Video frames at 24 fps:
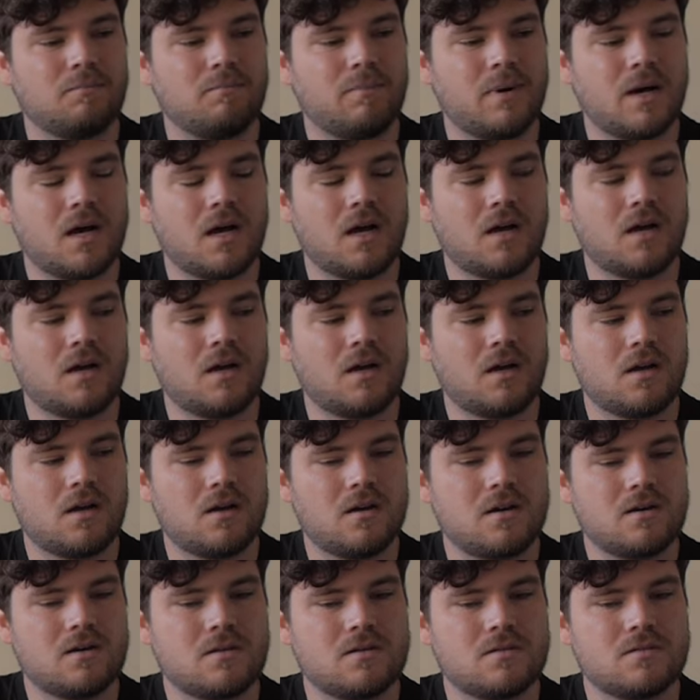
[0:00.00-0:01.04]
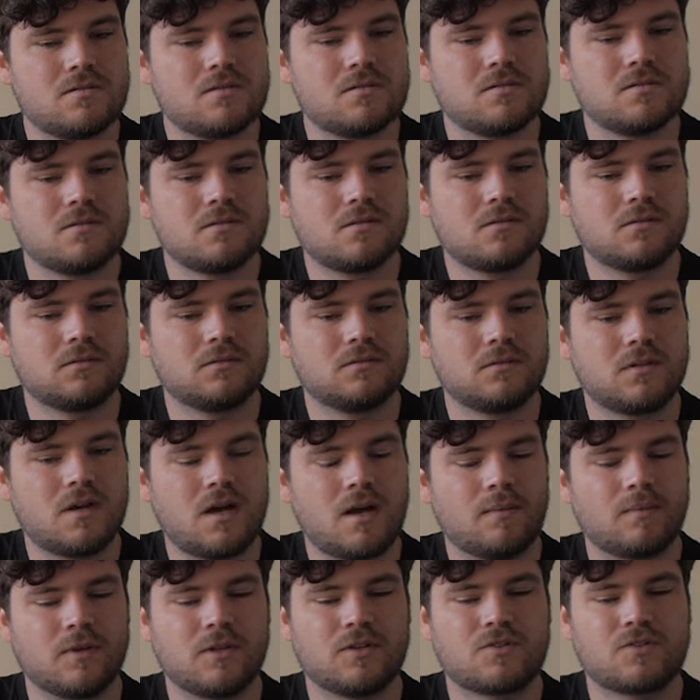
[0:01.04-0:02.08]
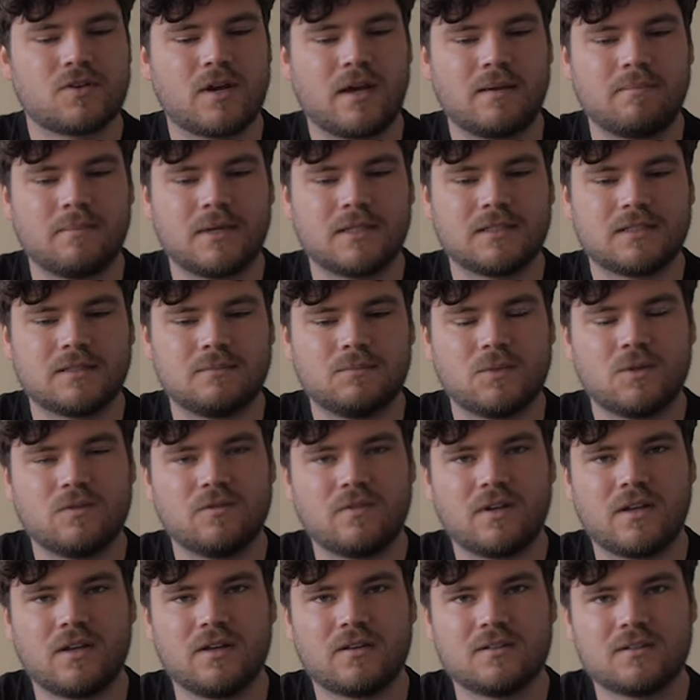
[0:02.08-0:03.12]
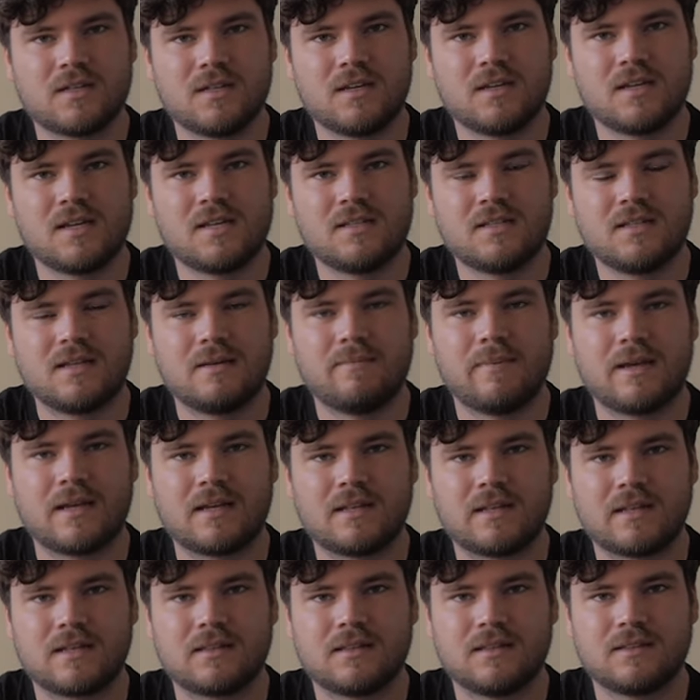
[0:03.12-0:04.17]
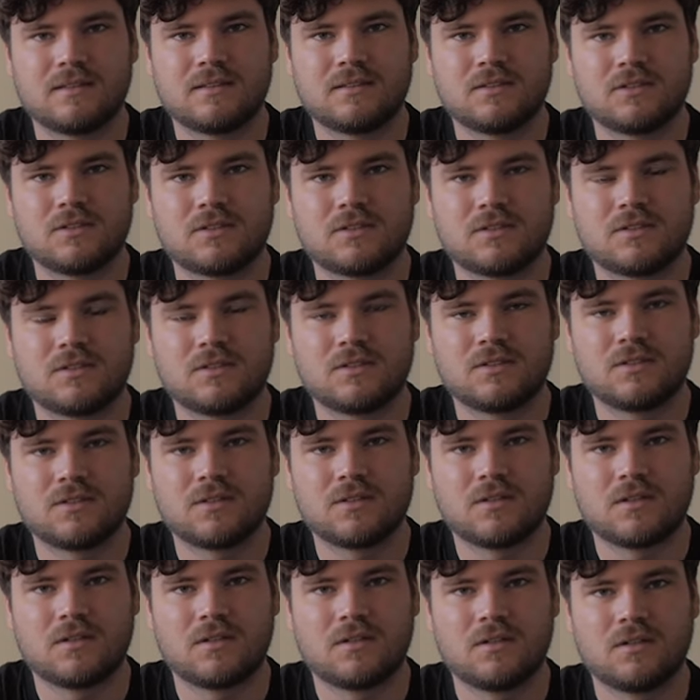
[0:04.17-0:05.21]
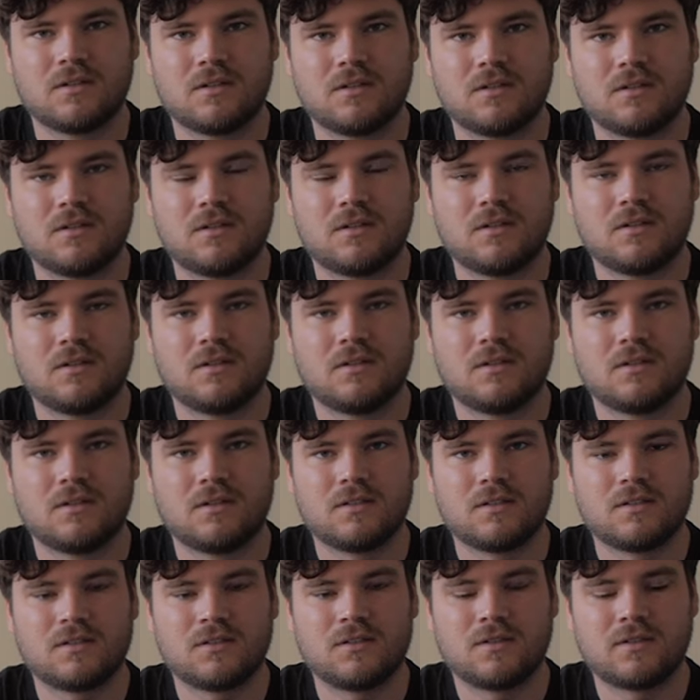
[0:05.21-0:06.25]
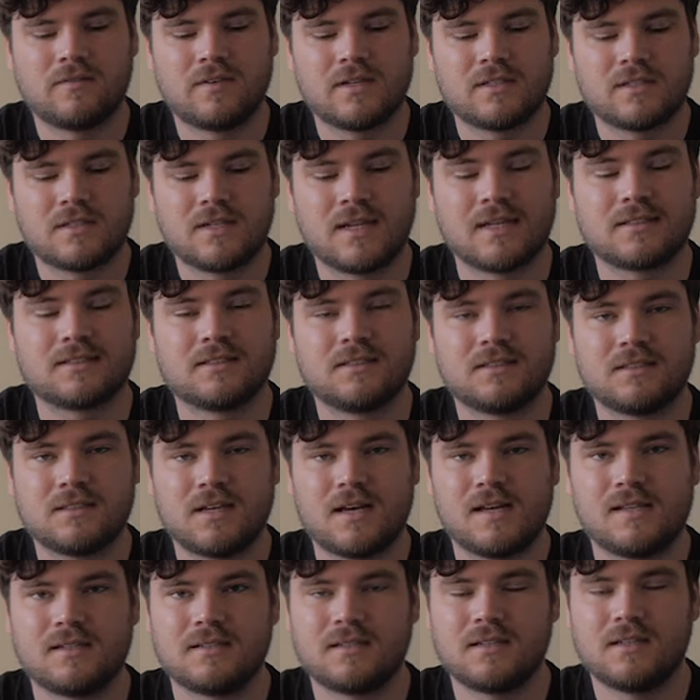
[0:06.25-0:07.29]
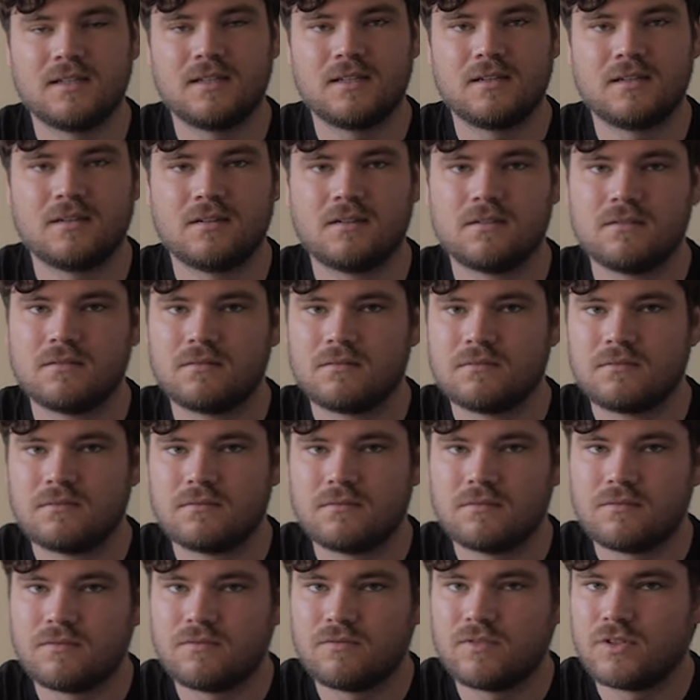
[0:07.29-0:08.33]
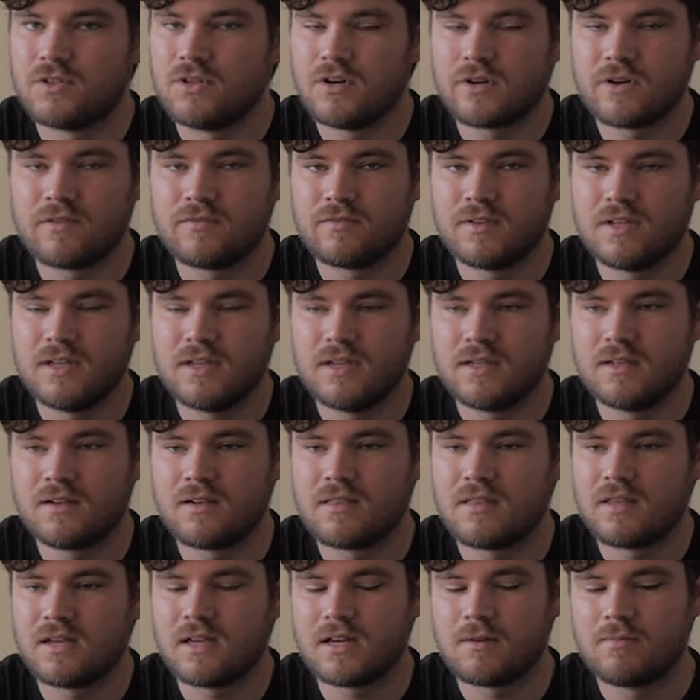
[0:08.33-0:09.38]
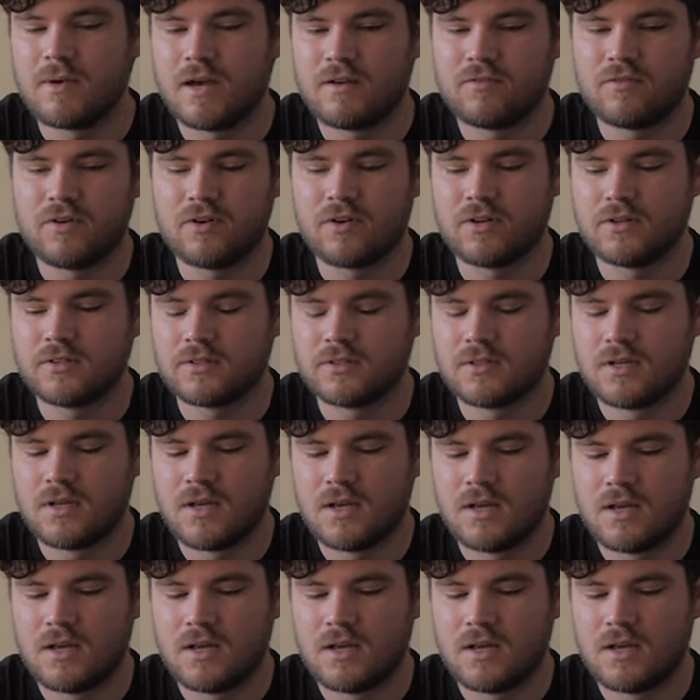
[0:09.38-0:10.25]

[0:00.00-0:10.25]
But I'm going to try and make some more videos that are easy to make like this, just to sort of as an exercise in photography and thinking about photos.